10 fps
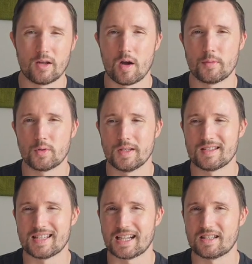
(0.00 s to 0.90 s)
anywhere between
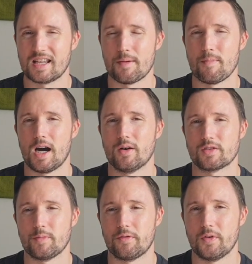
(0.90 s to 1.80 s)
6 to 10 miles
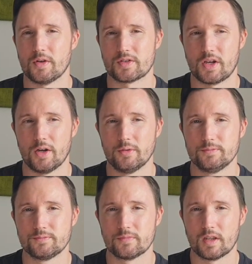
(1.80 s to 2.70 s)
on my first go,
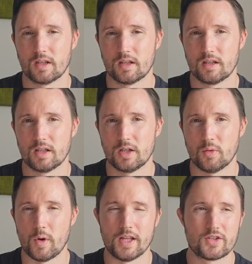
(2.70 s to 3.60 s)

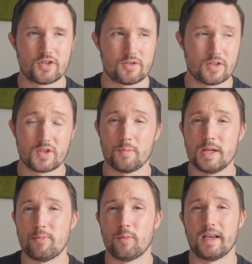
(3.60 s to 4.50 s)
which to some
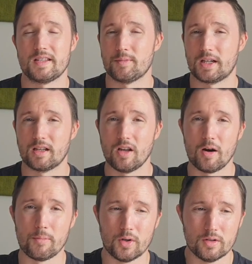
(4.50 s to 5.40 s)
people may seem like a
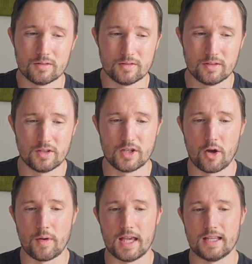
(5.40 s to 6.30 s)
lot, but you
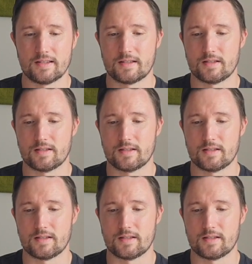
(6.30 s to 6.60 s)
know, it